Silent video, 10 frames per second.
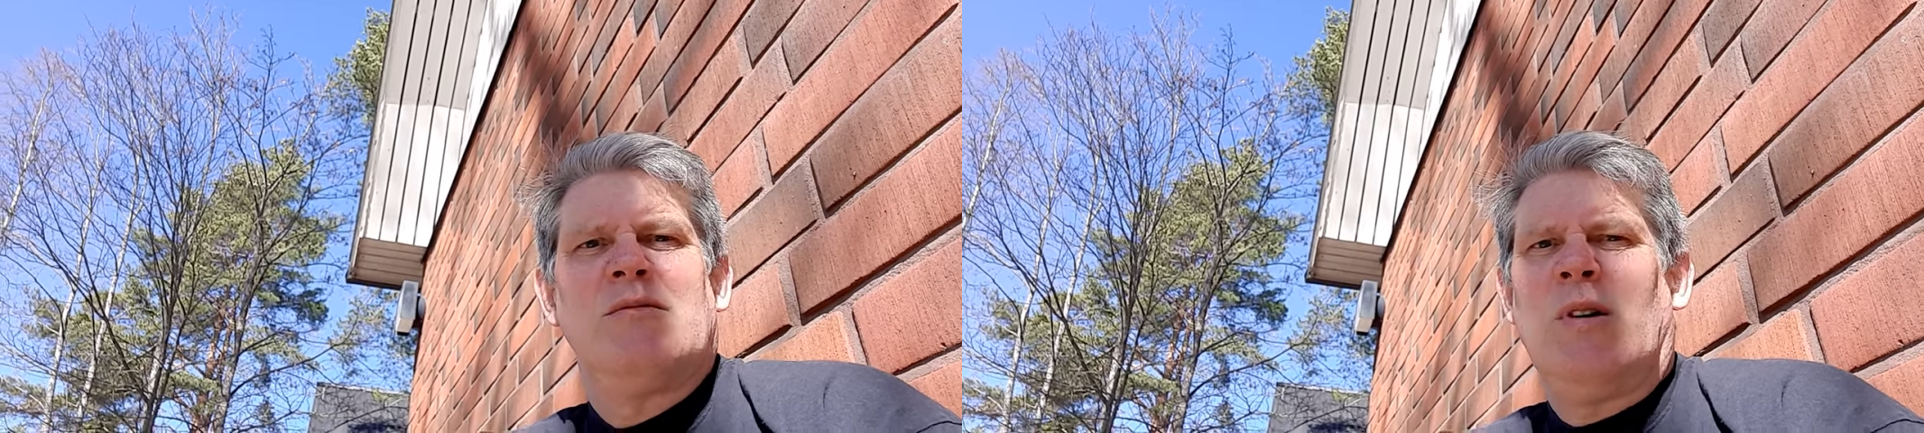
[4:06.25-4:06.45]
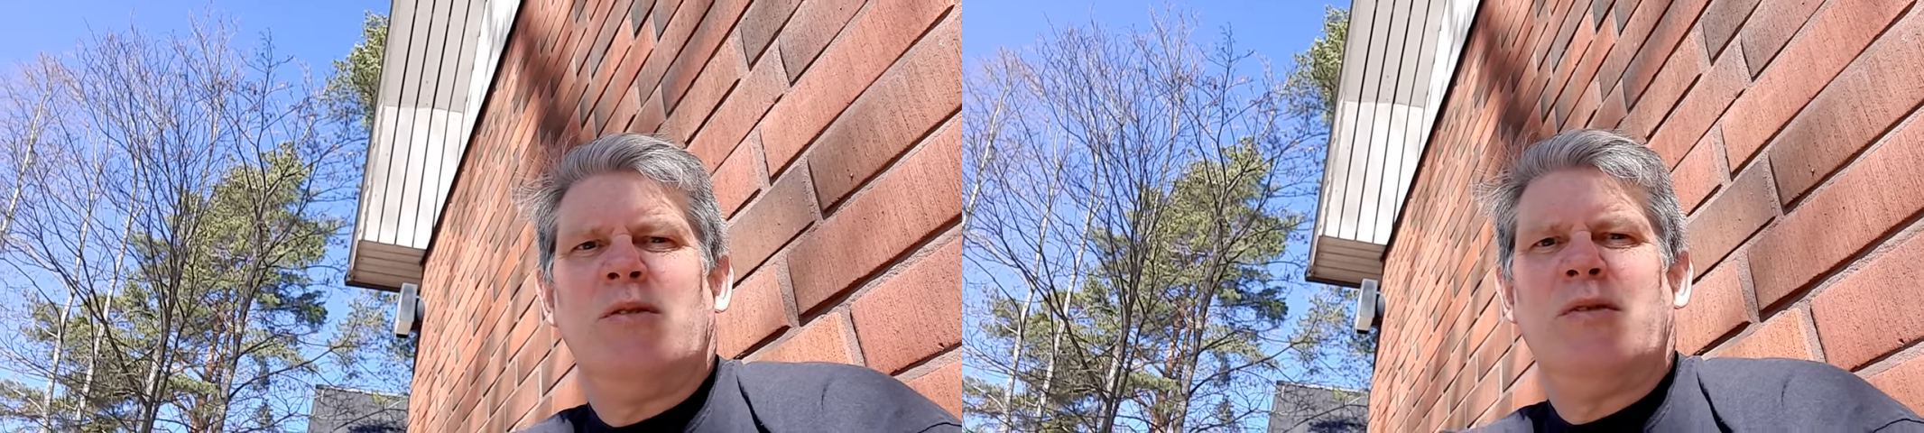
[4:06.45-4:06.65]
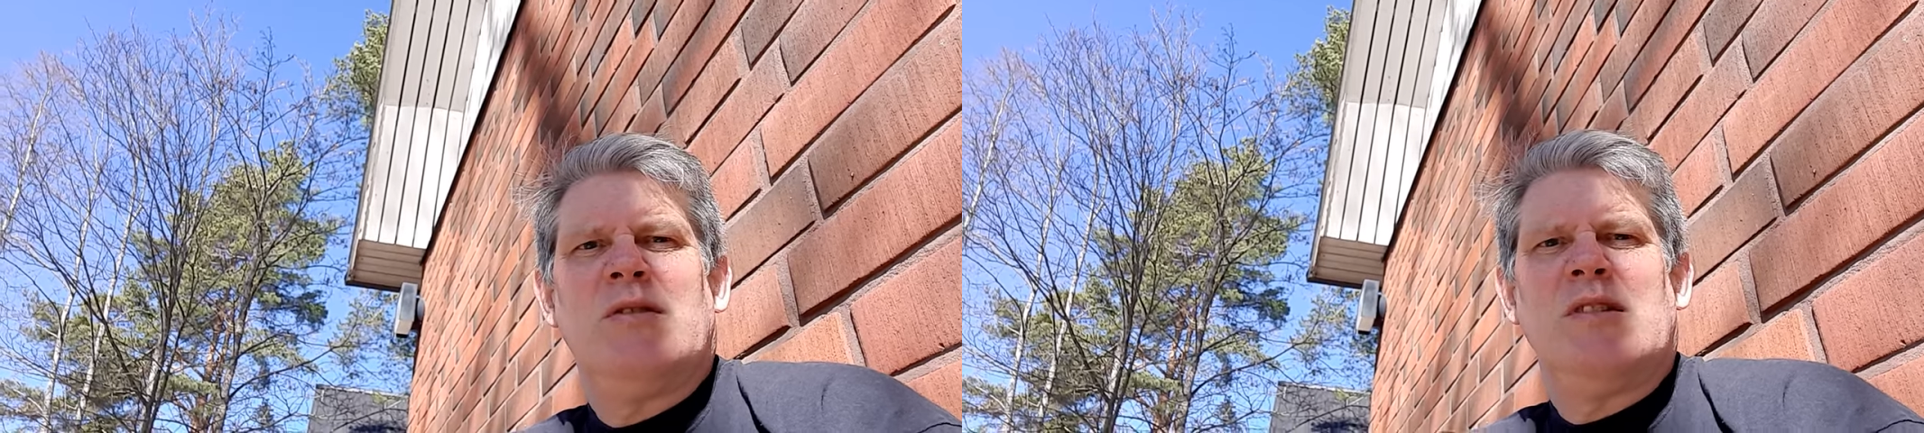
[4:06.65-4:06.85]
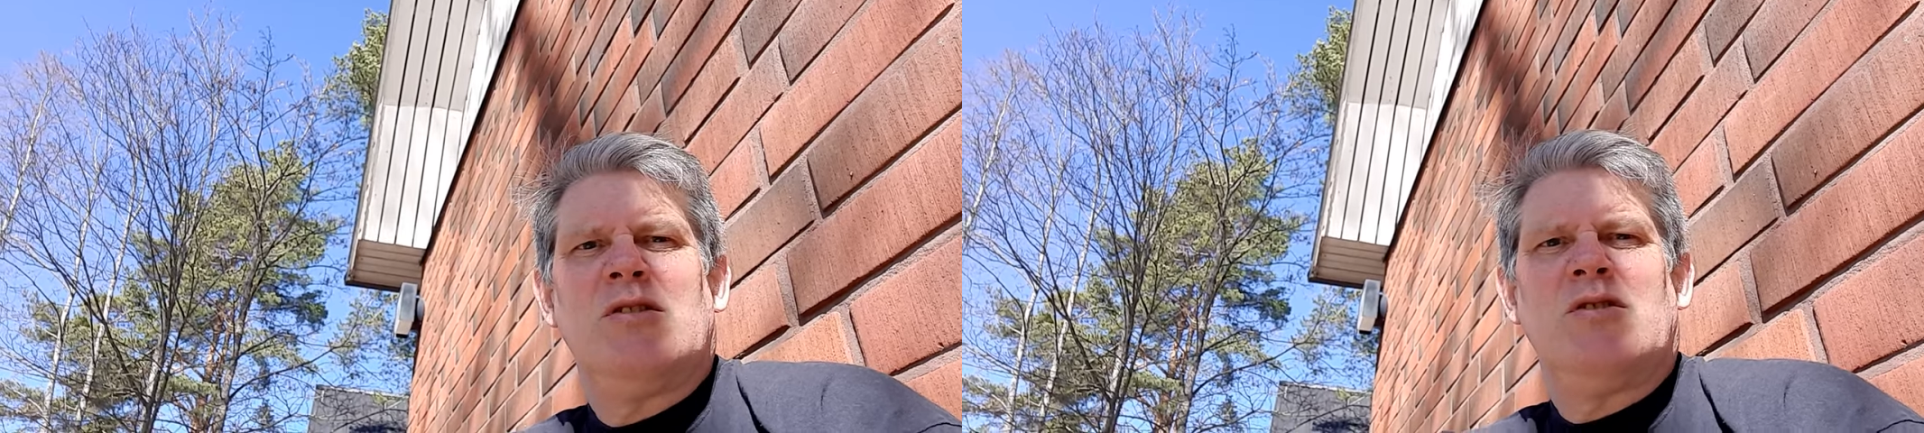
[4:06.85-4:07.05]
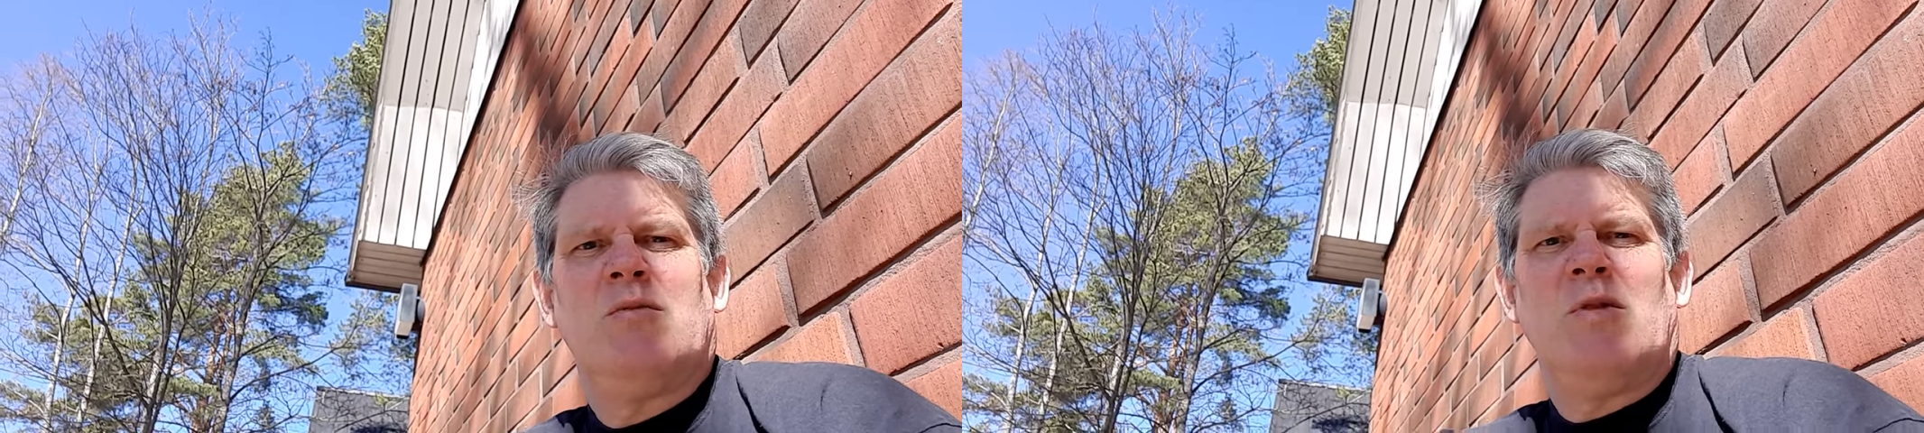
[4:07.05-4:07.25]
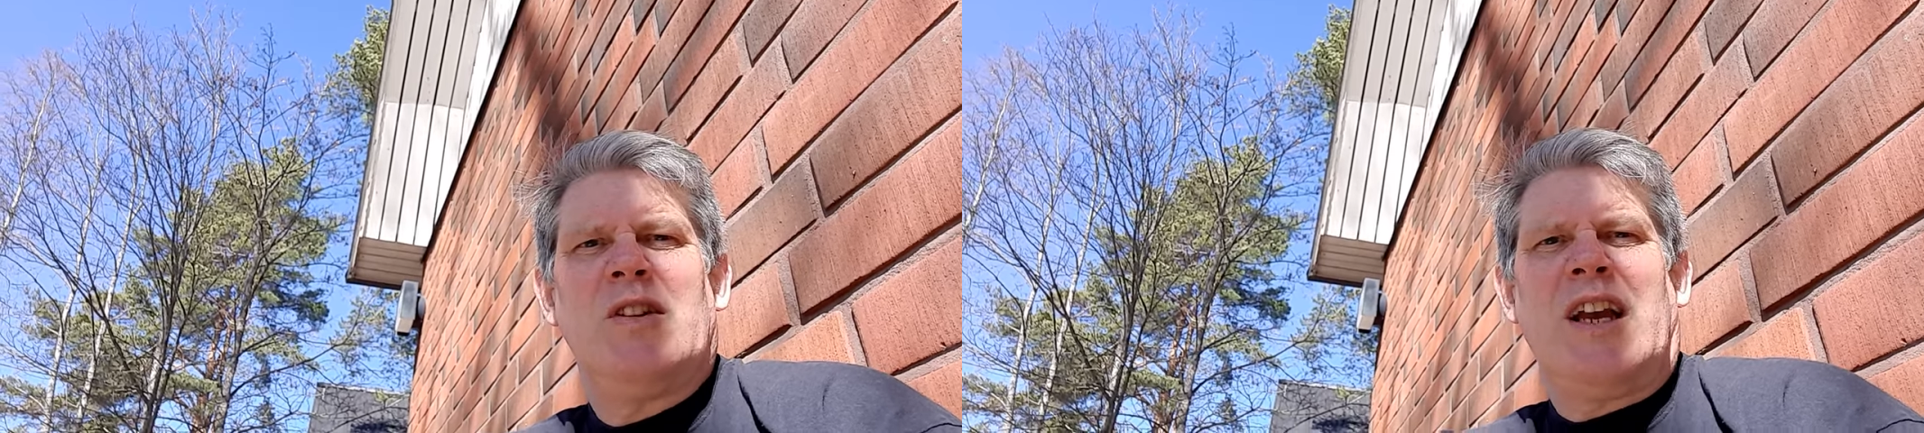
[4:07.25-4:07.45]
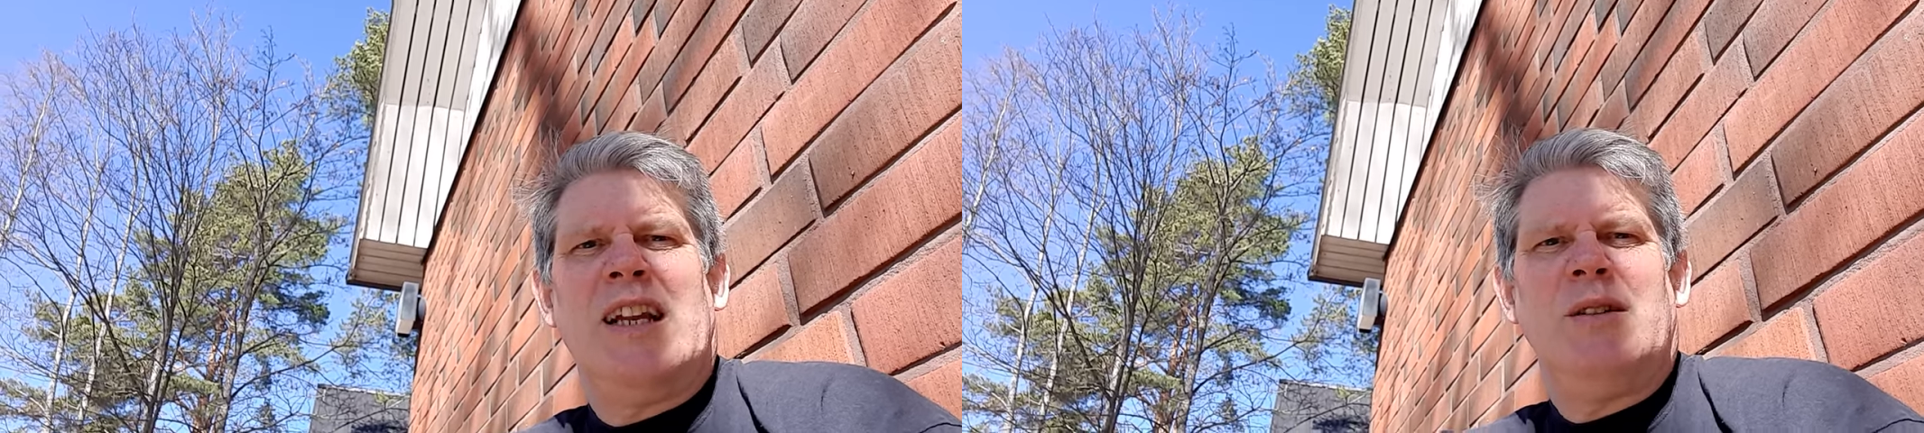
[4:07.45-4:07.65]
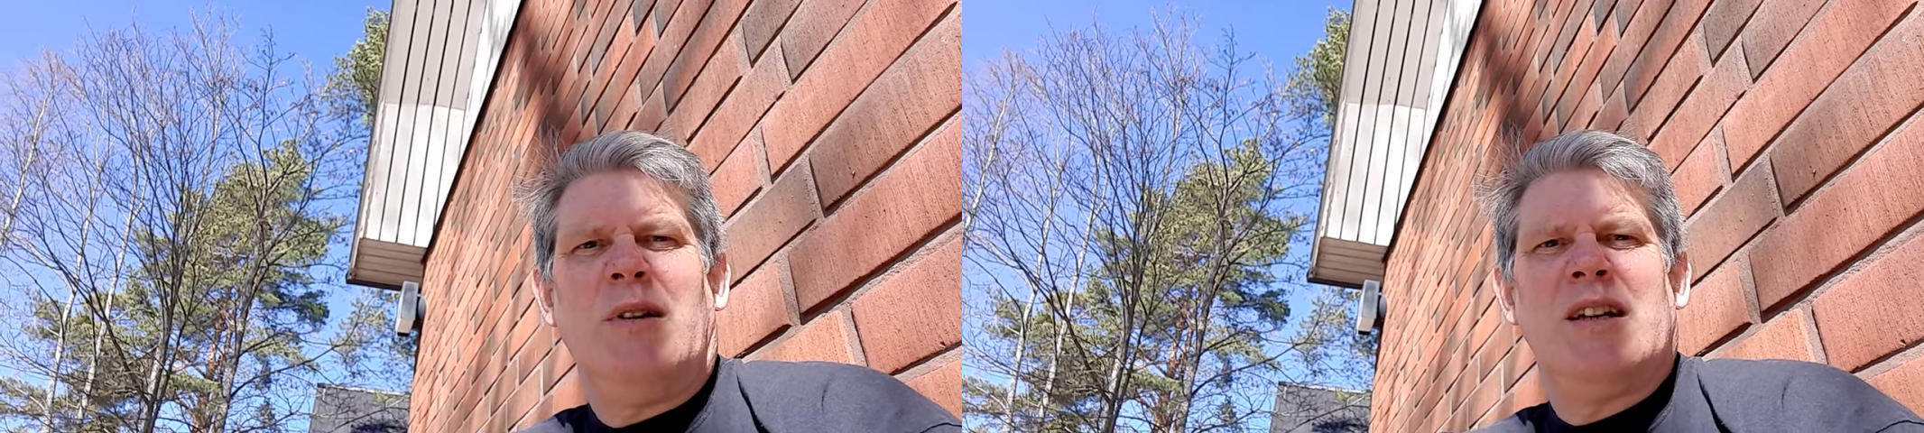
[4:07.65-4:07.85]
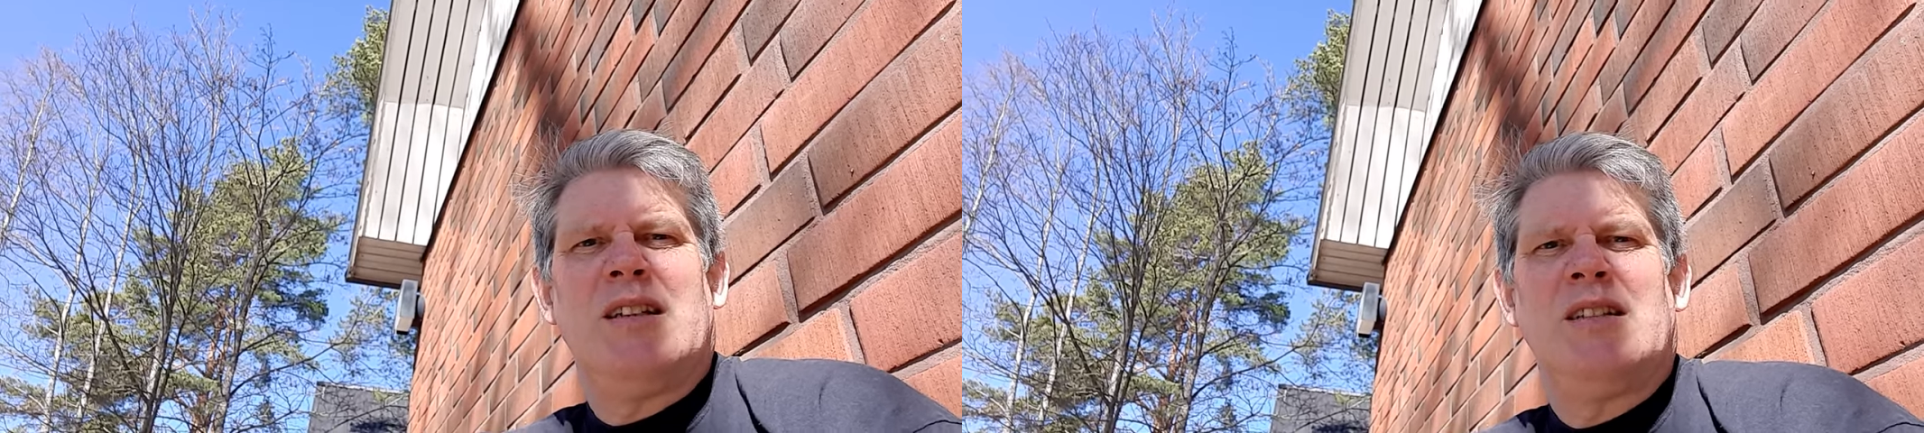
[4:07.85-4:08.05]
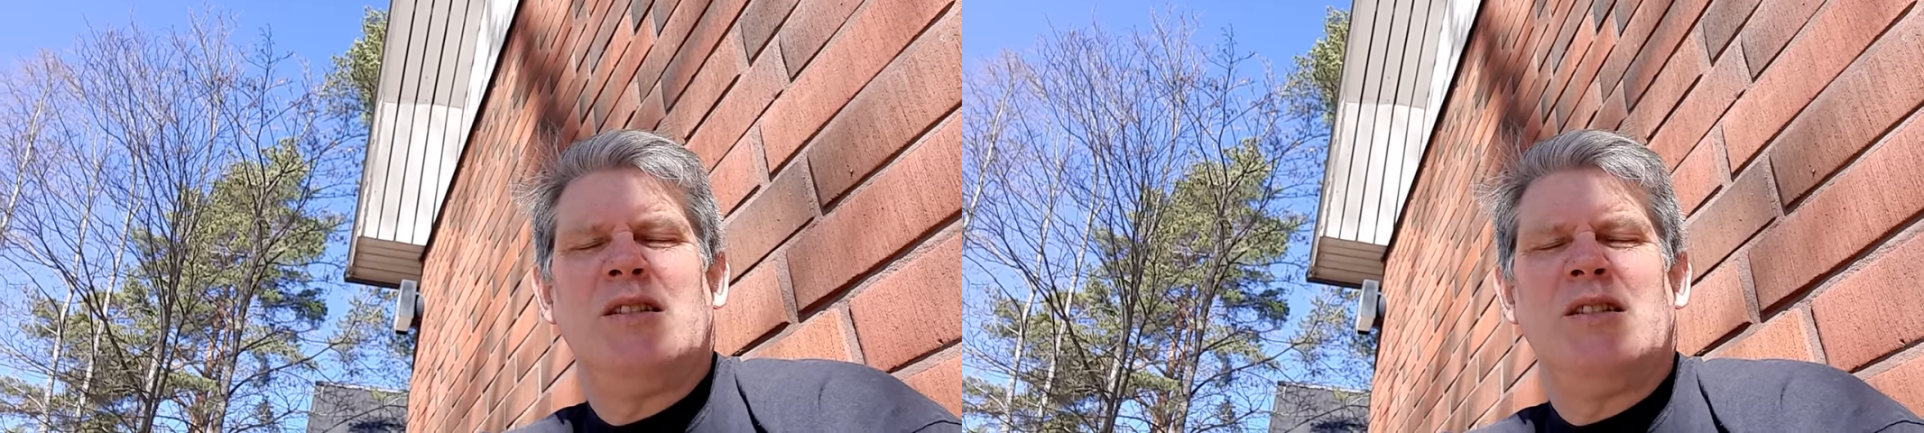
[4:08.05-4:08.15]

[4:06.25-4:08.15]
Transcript: Well, it doesn't work anyway.